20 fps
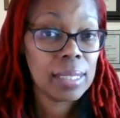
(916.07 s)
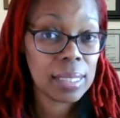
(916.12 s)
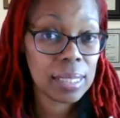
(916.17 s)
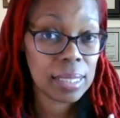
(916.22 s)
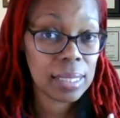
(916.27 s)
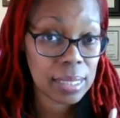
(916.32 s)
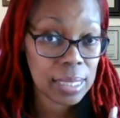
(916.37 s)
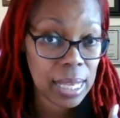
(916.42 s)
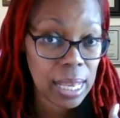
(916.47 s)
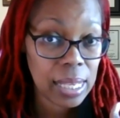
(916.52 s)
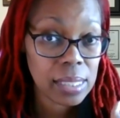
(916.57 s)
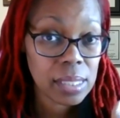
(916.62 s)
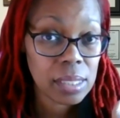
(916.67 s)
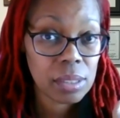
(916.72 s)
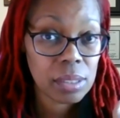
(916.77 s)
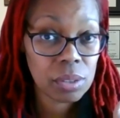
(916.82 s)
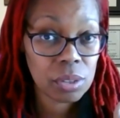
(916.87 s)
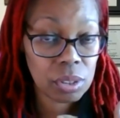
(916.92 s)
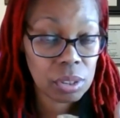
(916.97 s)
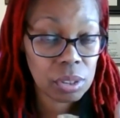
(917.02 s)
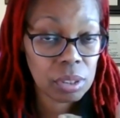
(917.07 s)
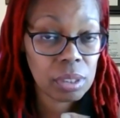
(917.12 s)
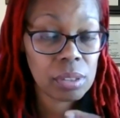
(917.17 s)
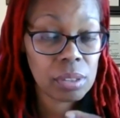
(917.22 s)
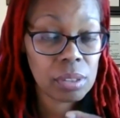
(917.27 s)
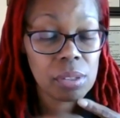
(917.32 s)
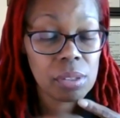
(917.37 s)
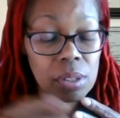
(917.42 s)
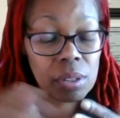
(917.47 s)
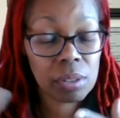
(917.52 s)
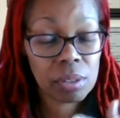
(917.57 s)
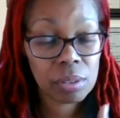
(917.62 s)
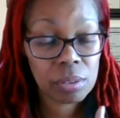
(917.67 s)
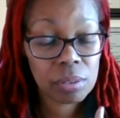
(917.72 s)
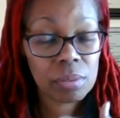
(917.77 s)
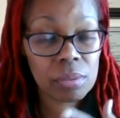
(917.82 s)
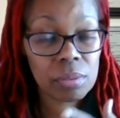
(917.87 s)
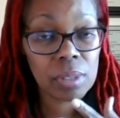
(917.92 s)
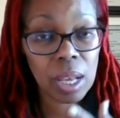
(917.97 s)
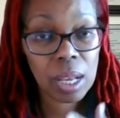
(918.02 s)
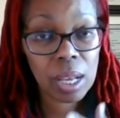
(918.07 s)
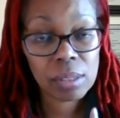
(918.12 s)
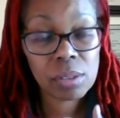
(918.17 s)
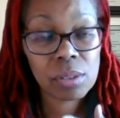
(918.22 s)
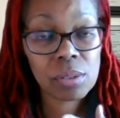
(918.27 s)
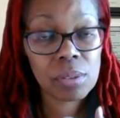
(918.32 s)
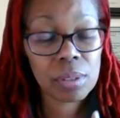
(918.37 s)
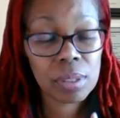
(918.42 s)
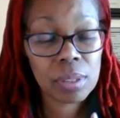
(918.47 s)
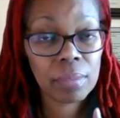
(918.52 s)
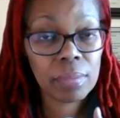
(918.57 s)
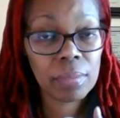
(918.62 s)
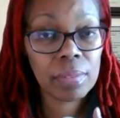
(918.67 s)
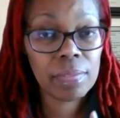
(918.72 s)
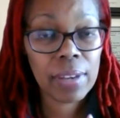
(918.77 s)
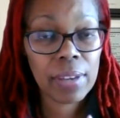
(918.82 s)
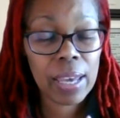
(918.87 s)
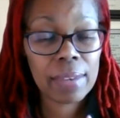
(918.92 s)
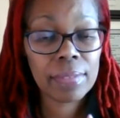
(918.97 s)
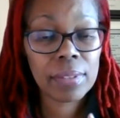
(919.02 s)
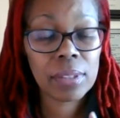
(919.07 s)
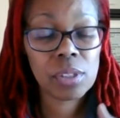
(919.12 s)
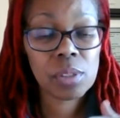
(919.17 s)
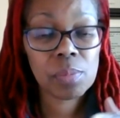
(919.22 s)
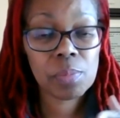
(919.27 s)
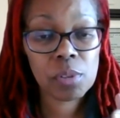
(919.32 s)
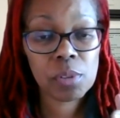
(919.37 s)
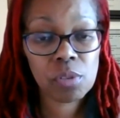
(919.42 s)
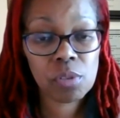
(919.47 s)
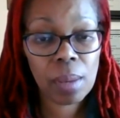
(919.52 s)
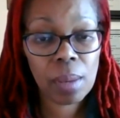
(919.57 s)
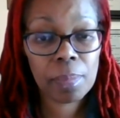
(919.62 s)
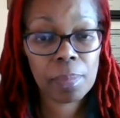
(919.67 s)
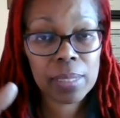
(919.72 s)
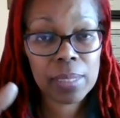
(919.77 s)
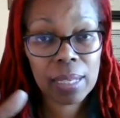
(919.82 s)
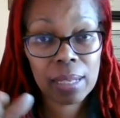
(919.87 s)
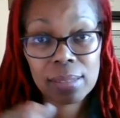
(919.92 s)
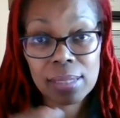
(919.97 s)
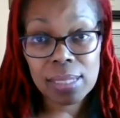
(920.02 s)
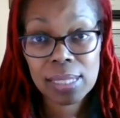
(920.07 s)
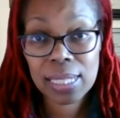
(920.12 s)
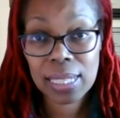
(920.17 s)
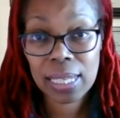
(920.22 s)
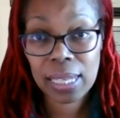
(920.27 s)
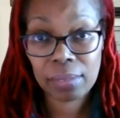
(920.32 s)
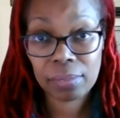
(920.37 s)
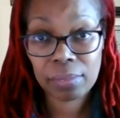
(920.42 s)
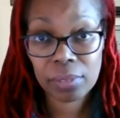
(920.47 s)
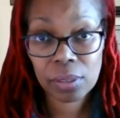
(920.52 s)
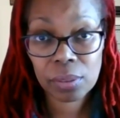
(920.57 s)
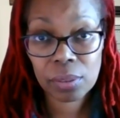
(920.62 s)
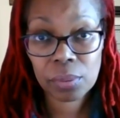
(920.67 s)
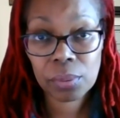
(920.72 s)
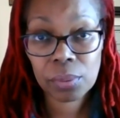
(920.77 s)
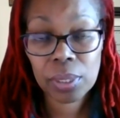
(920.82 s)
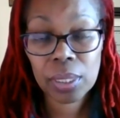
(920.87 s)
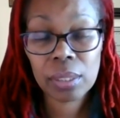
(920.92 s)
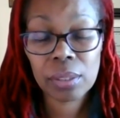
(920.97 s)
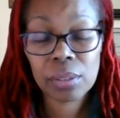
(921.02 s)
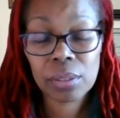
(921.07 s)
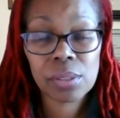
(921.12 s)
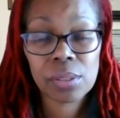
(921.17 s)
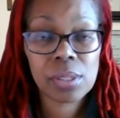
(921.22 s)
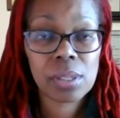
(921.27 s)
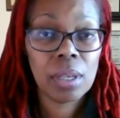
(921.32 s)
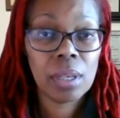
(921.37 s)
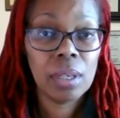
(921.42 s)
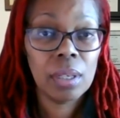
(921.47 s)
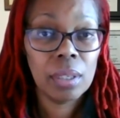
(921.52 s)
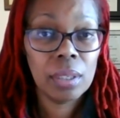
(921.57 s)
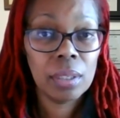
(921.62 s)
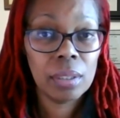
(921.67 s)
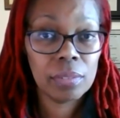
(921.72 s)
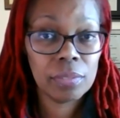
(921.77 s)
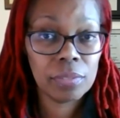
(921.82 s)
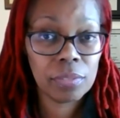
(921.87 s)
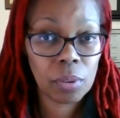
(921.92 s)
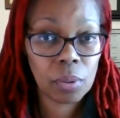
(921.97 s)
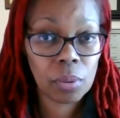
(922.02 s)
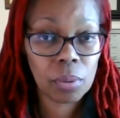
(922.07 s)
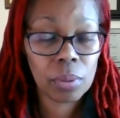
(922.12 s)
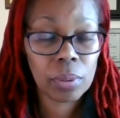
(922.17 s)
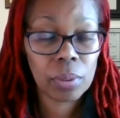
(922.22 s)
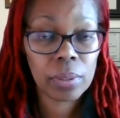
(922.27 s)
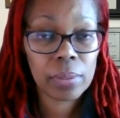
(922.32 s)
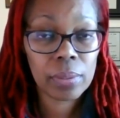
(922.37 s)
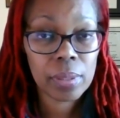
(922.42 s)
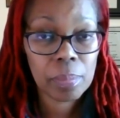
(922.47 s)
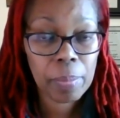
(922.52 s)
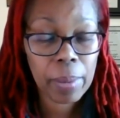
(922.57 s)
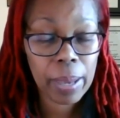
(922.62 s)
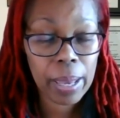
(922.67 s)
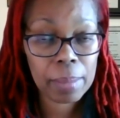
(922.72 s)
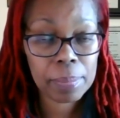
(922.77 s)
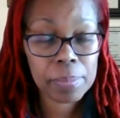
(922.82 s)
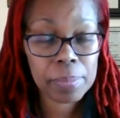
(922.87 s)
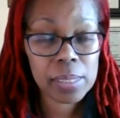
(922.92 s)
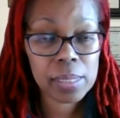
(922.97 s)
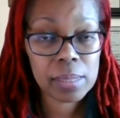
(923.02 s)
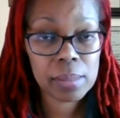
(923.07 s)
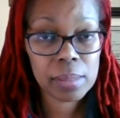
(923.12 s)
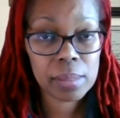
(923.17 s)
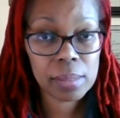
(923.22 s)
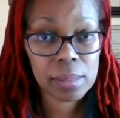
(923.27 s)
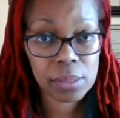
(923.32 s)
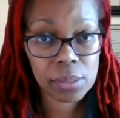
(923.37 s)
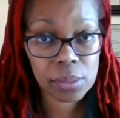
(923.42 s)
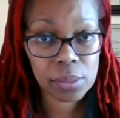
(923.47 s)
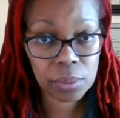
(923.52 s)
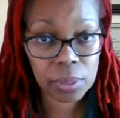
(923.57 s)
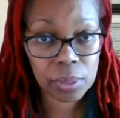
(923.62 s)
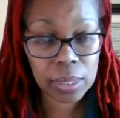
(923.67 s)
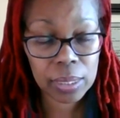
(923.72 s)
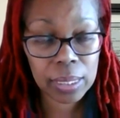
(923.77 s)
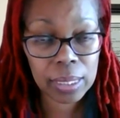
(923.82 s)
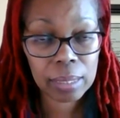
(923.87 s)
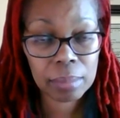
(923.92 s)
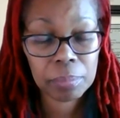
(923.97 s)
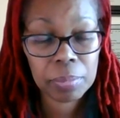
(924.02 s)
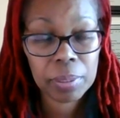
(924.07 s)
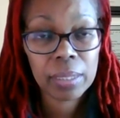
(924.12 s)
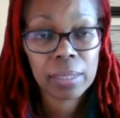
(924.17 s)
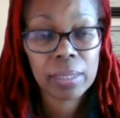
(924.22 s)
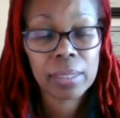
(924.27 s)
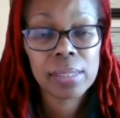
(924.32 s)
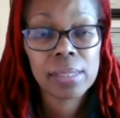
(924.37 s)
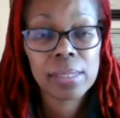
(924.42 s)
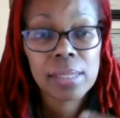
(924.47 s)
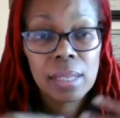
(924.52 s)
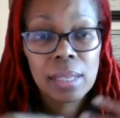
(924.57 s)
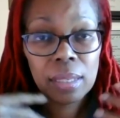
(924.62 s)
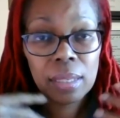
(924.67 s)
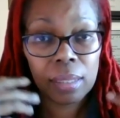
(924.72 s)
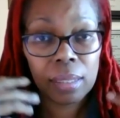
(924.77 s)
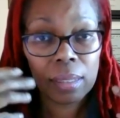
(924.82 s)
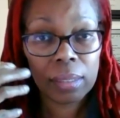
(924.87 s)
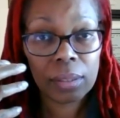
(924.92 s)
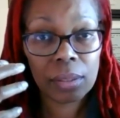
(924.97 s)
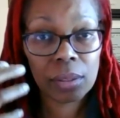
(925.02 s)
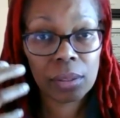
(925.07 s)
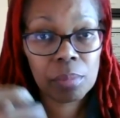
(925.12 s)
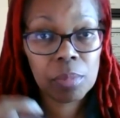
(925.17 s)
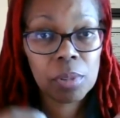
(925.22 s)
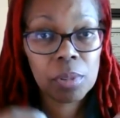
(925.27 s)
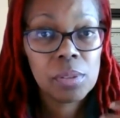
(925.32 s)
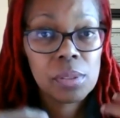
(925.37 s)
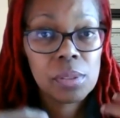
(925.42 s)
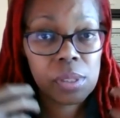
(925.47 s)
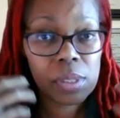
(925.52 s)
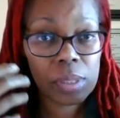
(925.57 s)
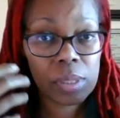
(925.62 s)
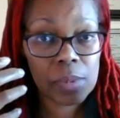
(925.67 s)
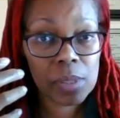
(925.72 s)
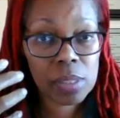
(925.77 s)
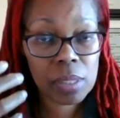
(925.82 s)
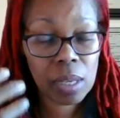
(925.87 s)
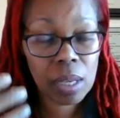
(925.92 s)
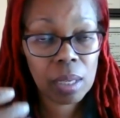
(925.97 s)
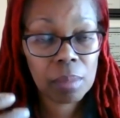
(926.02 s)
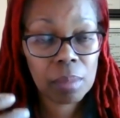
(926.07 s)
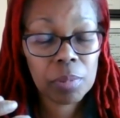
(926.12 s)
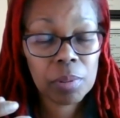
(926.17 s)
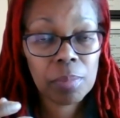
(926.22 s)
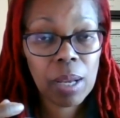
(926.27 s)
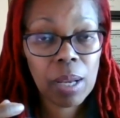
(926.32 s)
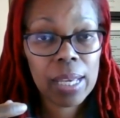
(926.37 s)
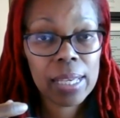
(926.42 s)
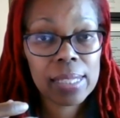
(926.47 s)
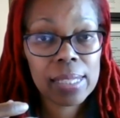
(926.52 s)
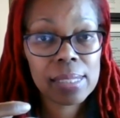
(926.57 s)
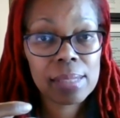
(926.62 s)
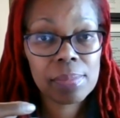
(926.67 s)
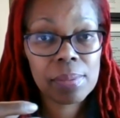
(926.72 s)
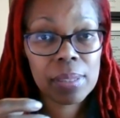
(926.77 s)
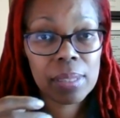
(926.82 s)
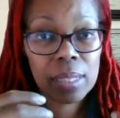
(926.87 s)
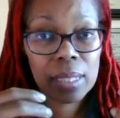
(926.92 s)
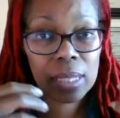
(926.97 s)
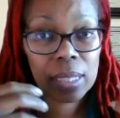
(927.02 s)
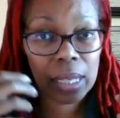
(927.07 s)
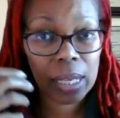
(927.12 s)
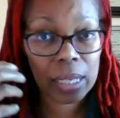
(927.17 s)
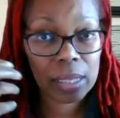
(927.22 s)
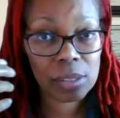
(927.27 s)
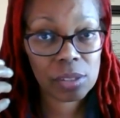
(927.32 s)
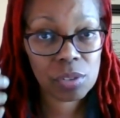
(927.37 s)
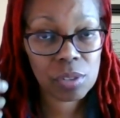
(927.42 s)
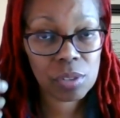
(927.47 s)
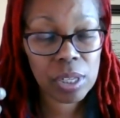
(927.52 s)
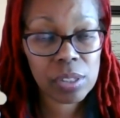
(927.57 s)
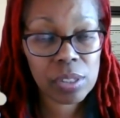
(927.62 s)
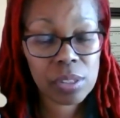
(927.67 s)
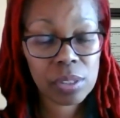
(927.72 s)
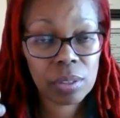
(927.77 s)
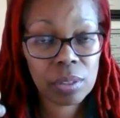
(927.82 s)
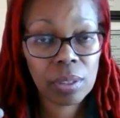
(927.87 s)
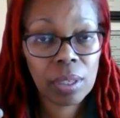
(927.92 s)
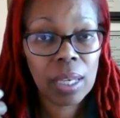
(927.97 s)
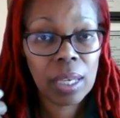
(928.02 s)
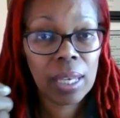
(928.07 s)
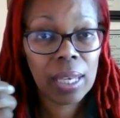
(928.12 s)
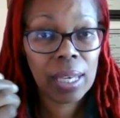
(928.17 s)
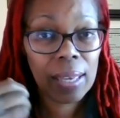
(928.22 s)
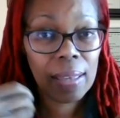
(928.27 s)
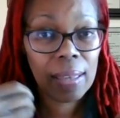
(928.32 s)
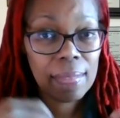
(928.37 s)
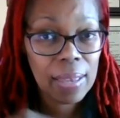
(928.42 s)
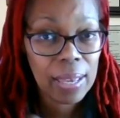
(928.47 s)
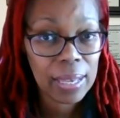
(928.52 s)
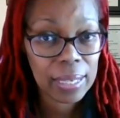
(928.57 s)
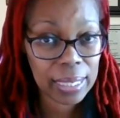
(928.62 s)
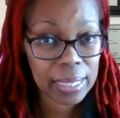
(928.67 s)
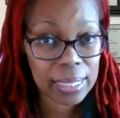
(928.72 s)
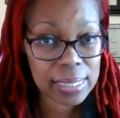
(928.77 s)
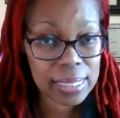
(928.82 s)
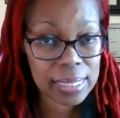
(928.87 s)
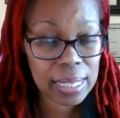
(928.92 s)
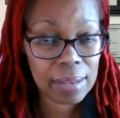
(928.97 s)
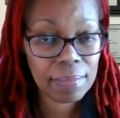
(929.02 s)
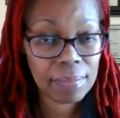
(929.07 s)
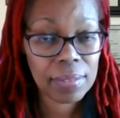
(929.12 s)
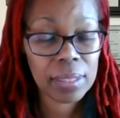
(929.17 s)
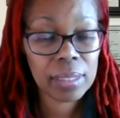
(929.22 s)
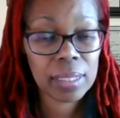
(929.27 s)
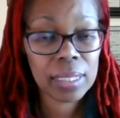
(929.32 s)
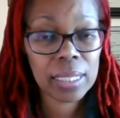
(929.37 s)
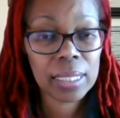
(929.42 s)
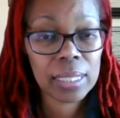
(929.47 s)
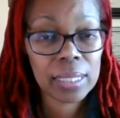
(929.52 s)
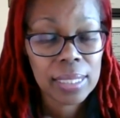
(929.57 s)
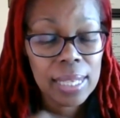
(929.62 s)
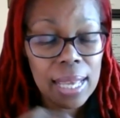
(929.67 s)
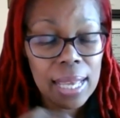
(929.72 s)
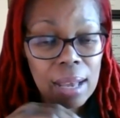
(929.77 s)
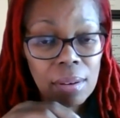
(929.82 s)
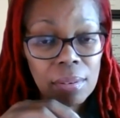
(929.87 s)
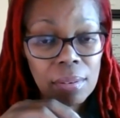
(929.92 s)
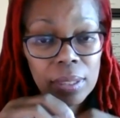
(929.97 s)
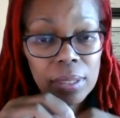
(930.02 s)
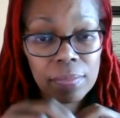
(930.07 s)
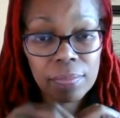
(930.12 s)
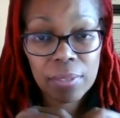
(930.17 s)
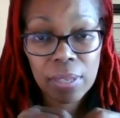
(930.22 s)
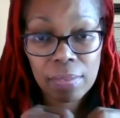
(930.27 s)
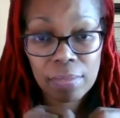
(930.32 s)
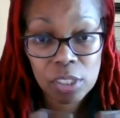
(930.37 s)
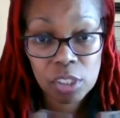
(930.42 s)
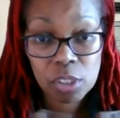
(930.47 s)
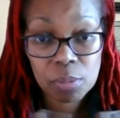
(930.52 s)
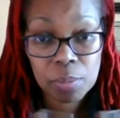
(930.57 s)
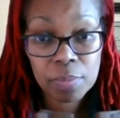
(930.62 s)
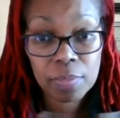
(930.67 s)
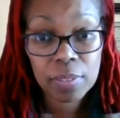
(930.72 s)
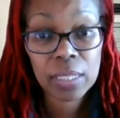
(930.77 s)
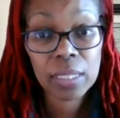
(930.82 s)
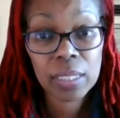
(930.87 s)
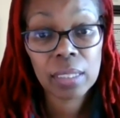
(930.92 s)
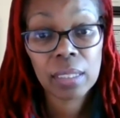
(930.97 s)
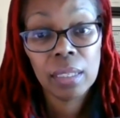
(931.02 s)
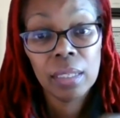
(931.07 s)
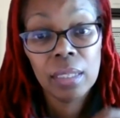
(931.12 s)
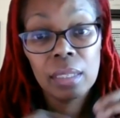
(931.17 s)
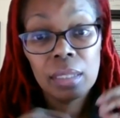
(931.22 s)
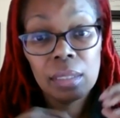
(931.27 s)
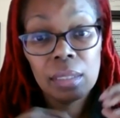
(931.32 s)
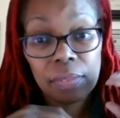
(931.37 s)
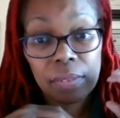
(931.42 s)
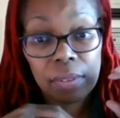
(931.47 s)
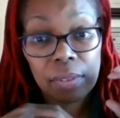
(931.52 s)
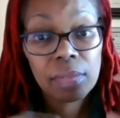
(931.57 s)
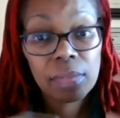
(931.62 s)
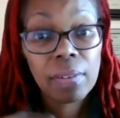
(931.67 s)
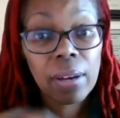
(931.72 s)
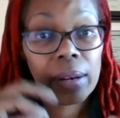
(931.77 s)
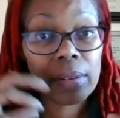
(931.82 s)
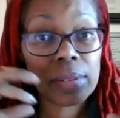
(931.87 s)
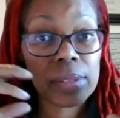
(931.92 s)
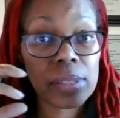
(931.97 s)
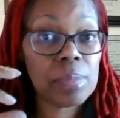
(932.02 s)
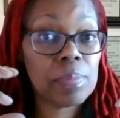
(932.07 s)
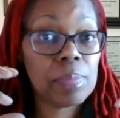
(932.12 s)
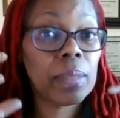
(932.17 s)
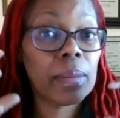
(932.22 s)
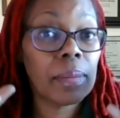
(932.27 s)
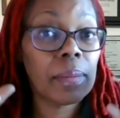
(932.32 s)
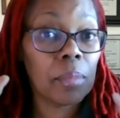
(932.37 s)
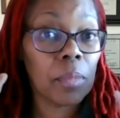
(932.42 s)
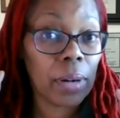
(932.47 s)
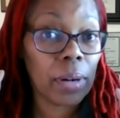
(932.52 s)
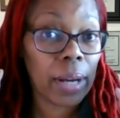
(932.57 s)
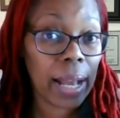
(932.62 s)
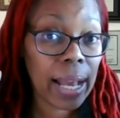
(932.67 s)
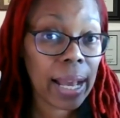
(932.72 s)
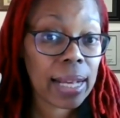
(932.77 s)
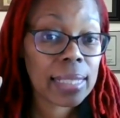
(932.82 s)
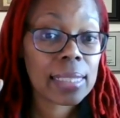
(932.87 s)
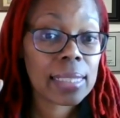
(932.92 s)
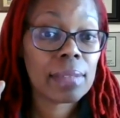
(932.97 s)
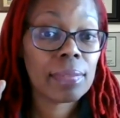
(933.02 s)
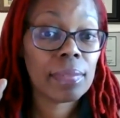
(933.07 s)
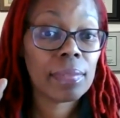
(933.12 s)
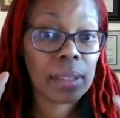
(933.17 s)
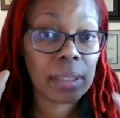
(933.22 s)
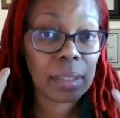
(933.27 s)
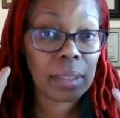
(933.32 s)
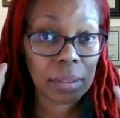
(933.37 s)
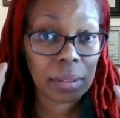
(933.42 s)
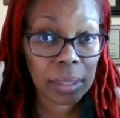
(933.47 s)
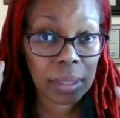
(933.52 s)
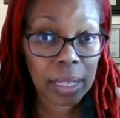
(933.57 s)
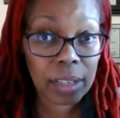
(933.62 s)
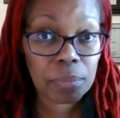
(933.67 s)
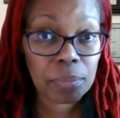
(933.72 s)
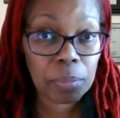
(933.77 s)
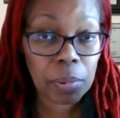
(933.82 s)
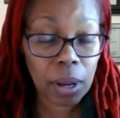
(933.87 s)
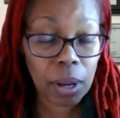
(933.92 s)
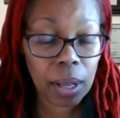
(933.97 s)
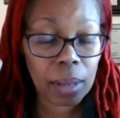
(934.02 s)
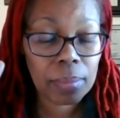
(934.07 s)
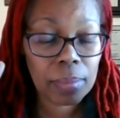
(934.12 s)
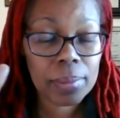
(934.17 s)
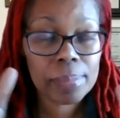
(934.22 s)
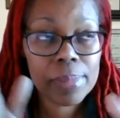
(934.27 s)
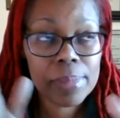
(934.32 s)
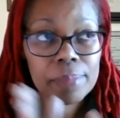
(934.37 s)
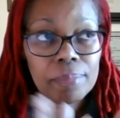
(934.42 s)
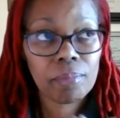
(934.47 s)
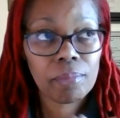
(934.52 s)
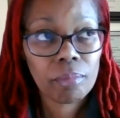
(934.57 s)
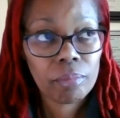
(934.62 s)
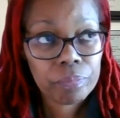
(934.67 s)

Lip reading: then yes, you should consider not doing the every 5 years, but dropping down to the every 3 years for the PAP screening, because your immune system is compromised with any kind of stressor, and that can definitely allow, if you have HPV, for the virus to be more active, and then you can have problems.